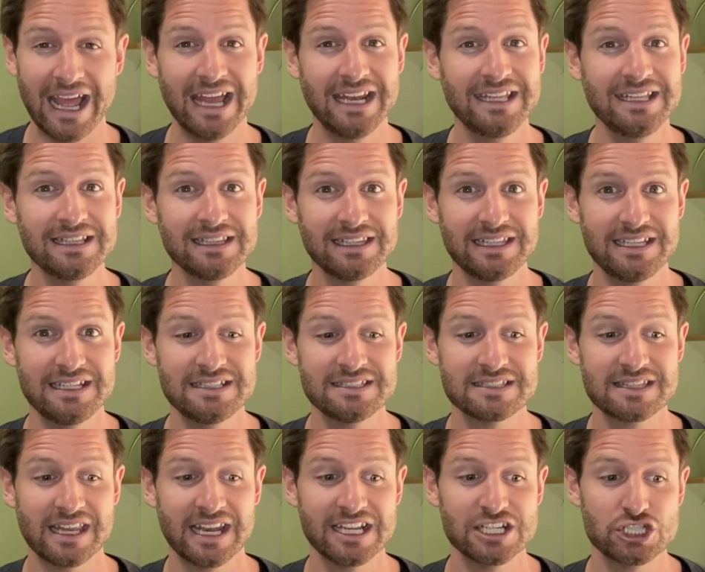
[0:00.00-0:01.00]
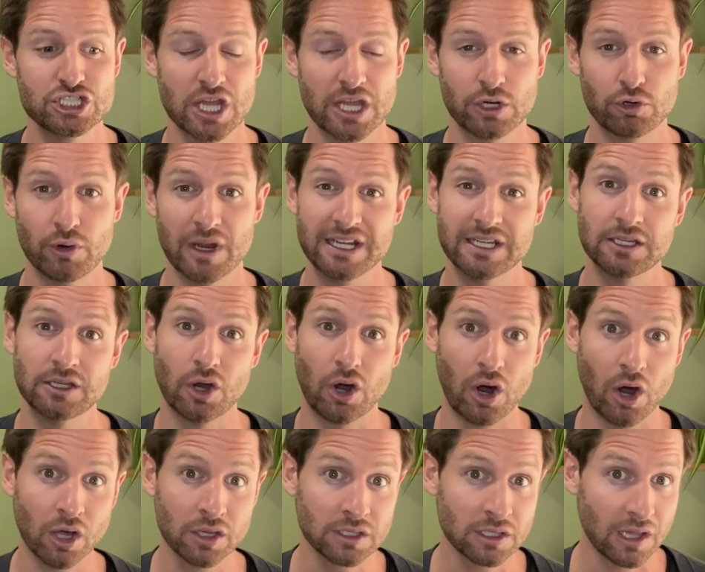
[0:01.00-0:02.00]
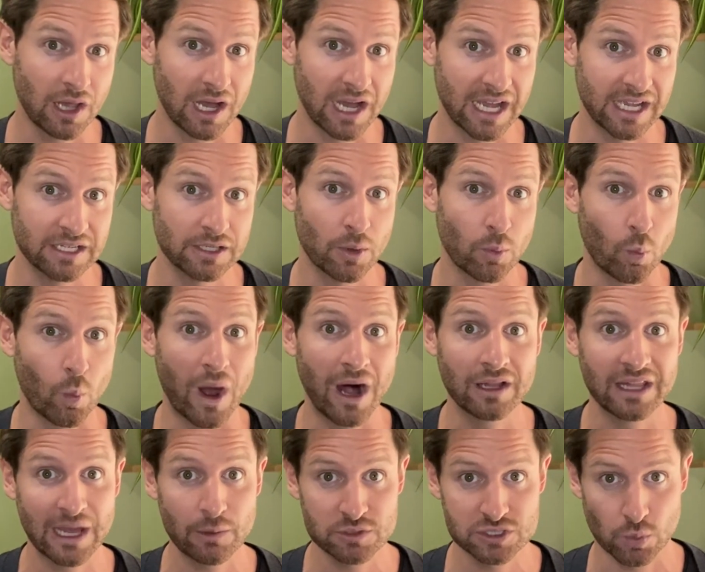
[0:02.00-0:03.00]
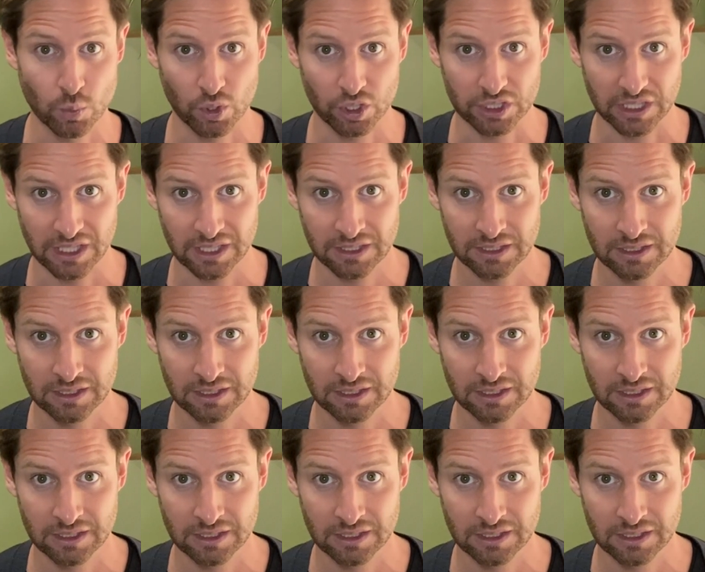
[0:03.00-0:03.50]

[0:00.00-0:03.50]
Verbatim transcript: any leads that I generated online while I was working,